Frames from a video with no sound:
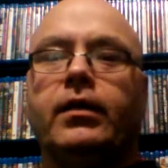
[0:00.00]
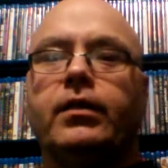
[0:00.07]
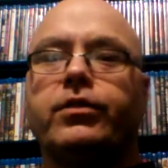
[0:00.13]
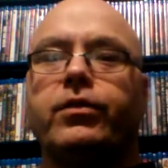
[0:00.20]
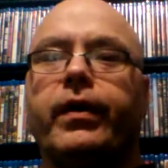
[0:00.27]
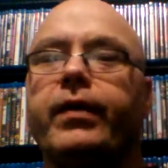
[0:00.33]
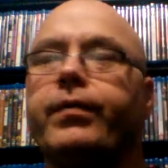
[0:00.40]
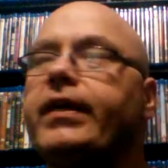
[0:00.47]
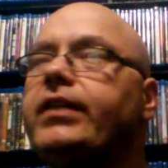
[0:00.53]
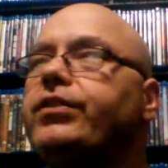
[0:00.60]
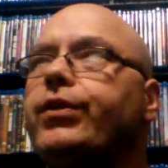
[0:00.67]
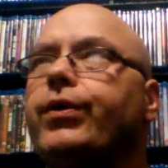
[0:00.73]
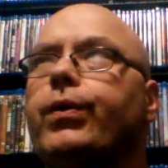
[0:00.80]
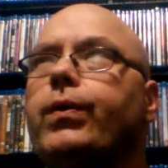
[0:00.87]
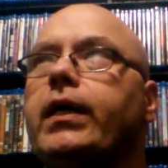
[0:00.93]
so anyway,
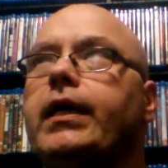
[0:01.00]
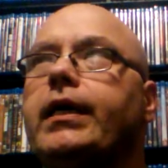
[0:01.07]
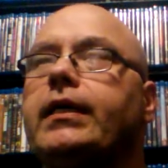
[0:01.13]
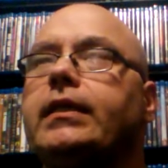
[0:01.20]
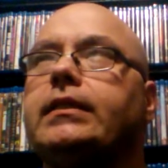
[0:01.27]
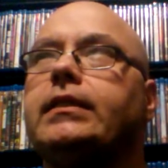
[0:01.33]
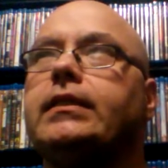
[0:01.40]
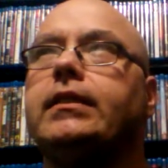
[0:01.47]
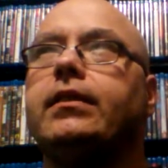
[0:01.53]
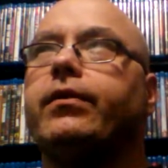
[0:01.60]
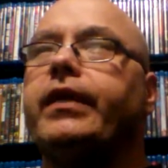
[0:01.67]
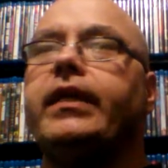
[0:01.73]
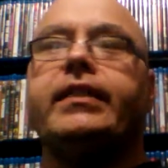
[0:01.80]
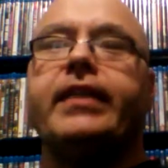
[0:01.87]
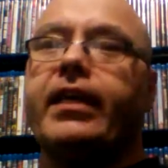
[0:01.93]

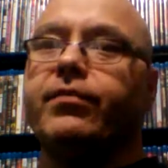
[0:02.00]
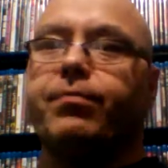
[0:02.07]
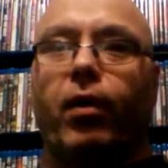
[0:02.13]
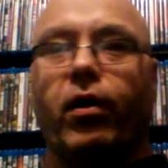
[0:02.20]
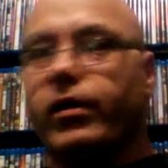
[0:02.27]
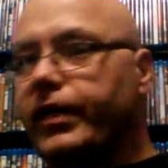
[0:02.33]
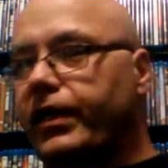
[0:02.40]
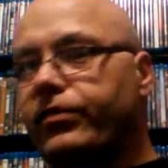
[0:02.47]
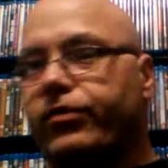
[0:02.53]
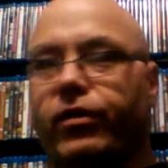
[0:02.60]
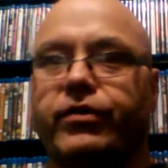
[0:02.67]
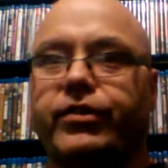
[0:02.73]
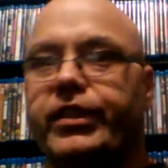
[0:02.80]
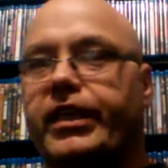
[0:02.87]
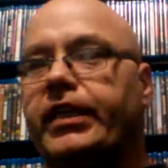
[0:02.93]
he takes Bart and he
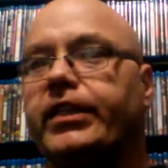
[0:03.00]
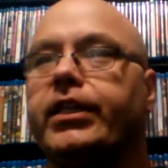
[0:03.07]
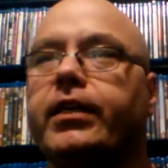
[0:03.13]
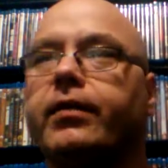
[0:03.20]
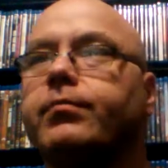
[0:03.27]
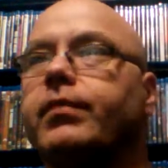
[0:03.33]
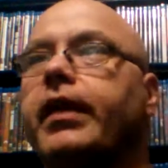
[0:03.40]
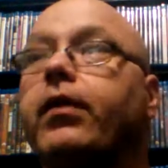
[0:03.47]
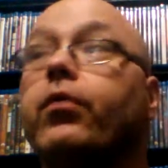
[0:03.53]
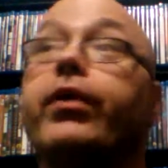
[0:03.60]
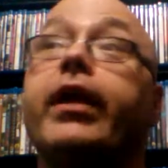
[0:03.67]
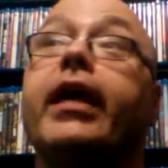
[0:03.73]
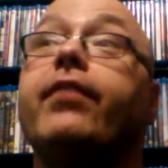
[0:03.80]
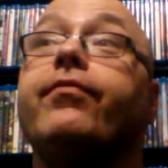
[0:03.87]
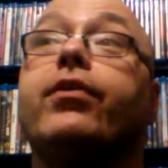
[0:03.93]
starts teaching him, like,
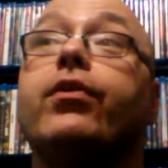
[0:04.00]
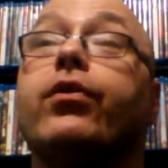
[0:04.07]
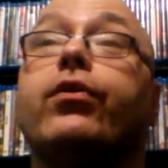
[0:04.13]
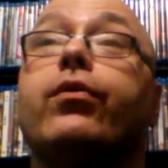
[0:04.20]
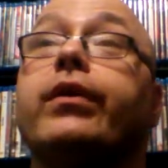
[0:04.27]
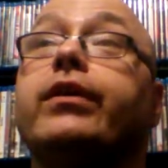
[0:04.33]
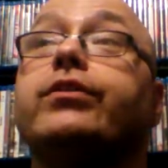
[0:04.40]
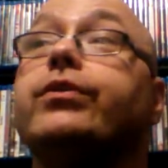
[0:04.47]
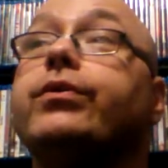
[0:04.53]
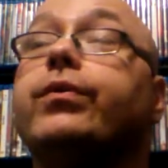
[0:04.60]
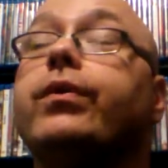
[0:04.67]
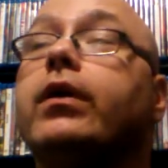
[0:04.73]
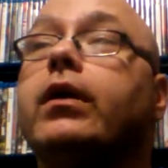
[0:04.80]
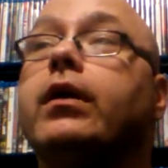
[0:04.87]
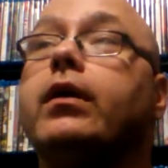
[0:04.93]
okay, if you're going
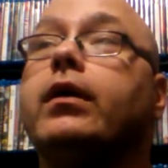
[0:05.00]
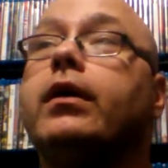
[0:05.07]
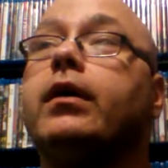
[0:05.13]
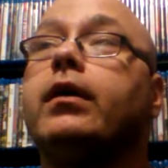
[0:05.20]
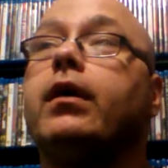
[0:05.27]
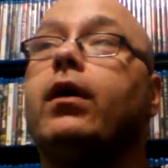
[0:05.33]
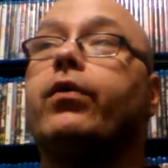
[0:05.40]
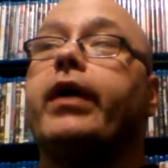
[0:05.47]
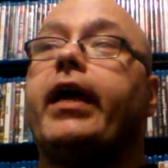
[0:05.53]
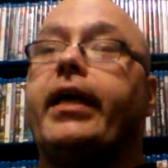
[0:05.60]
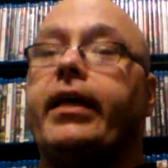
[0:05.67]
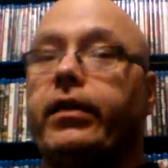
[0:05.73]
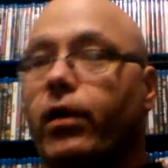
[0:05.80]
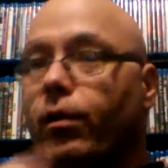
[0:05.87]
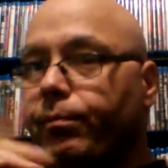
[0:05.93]
to,
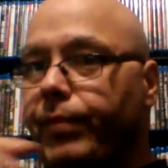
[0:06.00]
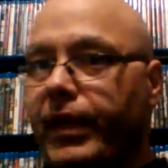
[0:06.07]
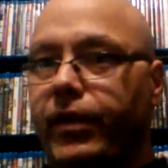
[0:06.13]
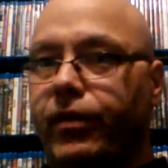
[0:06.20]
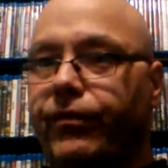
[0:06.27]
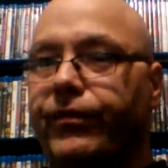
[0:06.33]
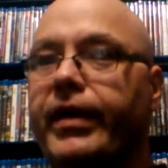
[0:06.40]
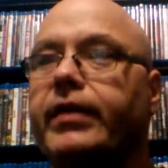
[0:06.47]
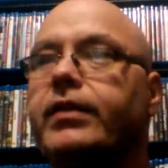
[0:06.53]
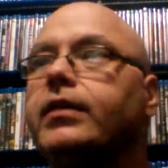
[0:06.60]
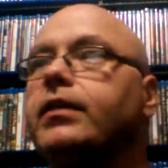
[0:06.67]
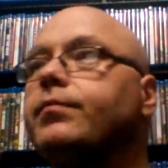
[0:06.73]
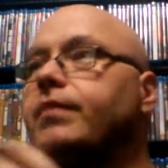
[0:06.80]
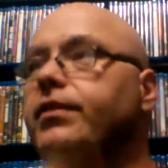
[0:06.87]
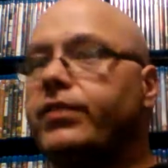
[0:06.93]
okay, pick your
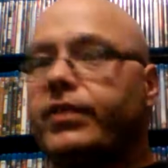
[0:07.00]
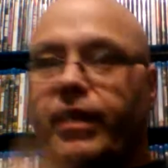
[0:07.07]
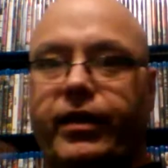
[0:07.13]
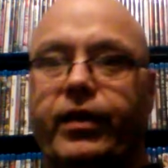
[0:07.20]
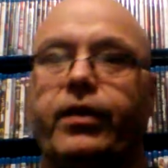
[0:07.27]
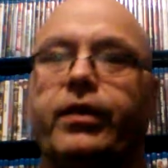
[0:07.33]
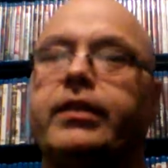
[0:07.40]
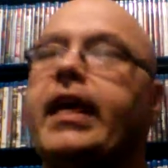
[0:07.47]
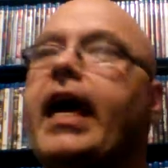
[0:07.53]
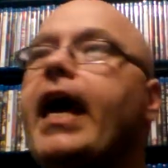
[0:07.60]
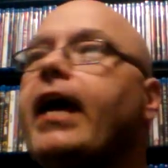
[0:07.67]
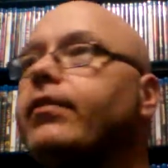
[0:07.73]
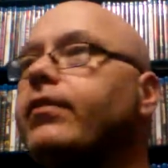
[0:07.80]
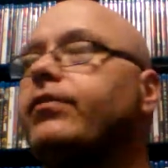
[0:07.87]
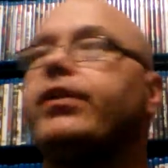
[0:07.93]
victim, this is how you're gonna
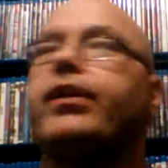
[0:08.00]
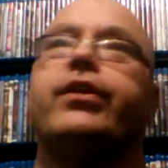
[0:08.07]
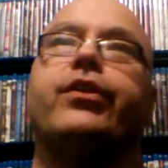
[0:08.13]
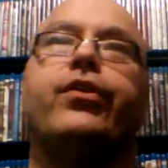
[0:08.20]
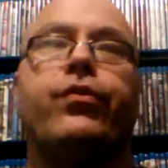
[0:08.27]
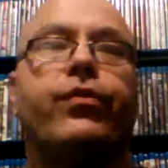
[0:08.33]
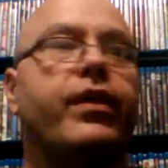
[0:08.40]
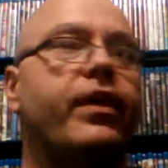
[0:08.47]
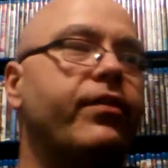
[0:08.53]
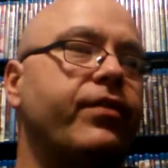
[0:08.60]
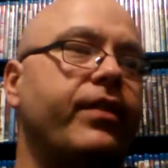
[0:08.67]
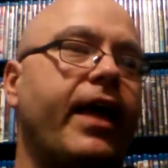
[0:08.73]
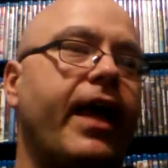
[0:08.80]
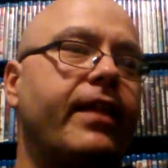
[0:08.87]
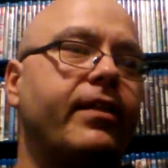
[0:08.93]
attack, this is how you do this
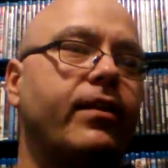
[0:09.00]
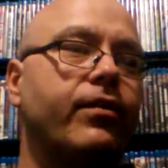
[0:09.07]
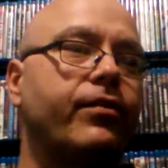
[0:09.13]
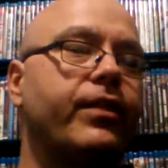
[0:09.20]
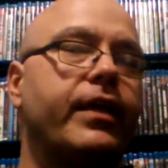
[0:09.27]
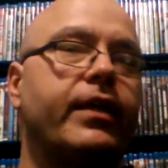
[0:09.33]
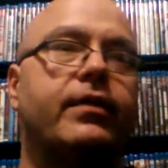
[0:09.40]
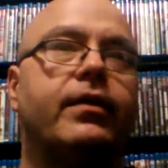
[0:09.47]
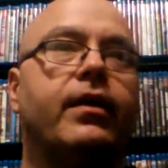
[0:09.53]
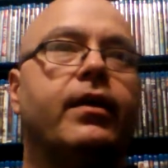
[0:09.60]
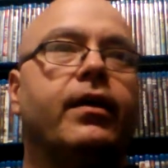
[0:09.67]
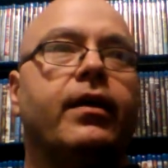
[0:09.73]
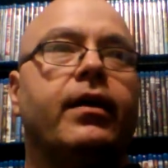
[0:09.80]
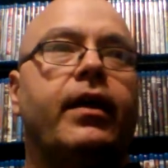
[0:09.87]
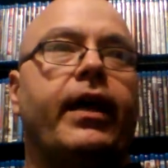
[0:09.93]
and that and the other thing.
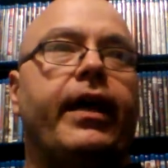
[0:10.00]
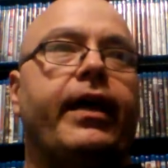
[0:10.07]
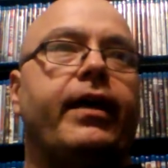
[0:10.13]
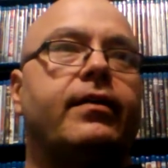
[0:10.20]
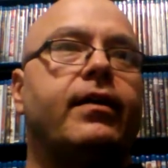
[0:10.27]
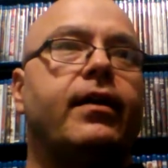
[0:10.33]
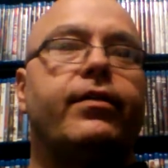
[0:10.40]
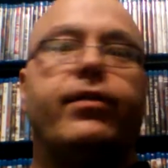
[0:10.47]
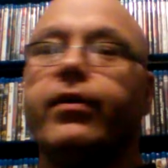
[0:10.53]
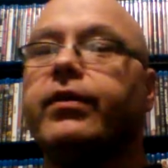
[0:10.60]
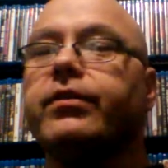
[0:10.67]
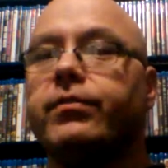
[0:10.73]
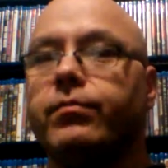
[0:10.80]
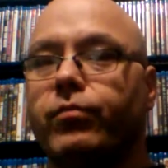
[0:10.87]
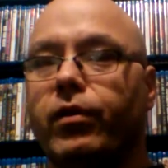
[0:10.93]
And there
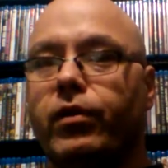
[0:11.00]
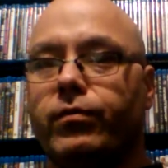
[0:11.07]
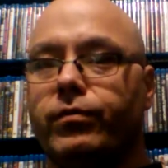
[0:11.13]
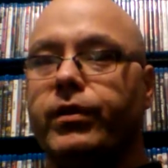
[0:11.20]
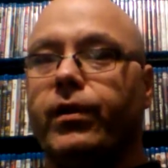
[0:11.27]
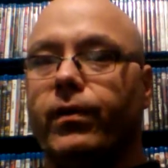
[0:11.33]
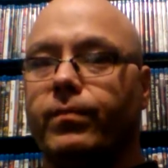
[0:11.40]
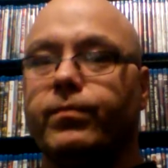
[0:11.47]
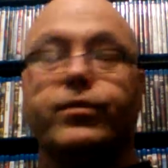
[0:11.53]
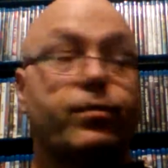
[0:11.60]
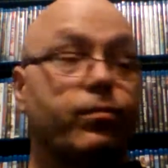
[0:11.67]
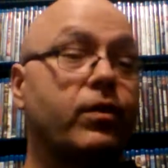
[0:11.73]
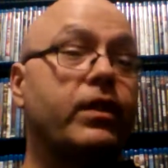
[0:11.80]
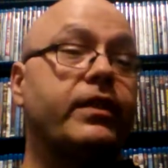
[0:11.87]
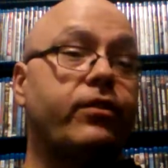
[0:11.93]
is some real,
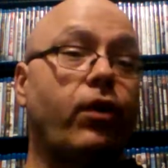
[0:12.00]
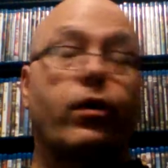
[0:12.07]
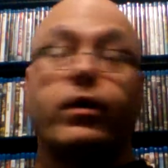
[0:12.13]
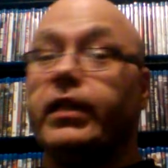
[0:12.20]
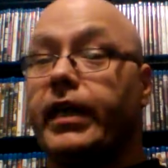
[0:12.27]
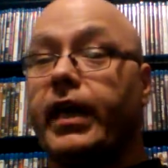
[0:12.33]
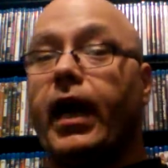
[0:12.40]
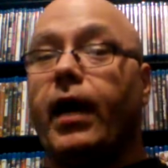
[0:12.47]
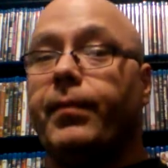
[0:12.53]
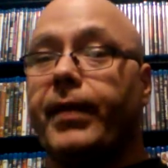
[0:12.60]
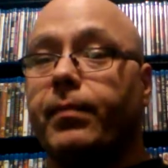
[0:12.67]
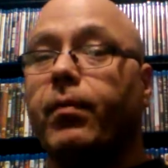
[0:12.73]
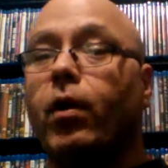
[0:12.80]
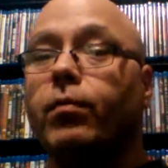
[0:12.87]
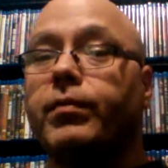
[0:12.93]
some really darkly
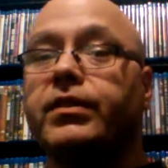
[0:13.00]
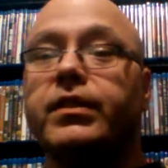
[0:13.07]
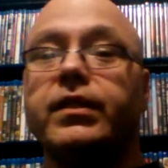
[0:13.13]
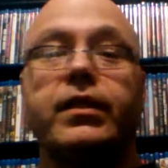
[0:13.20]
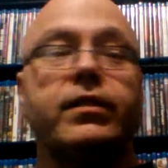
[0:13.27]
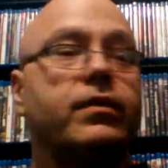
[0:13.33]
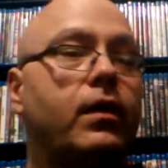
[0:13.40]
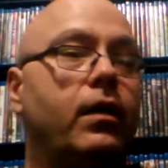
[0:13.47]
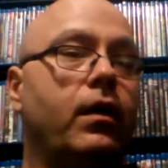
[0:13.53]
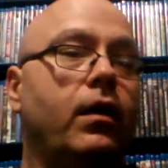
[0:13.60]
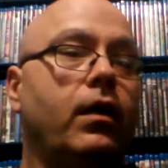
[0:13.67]
comic moments in this,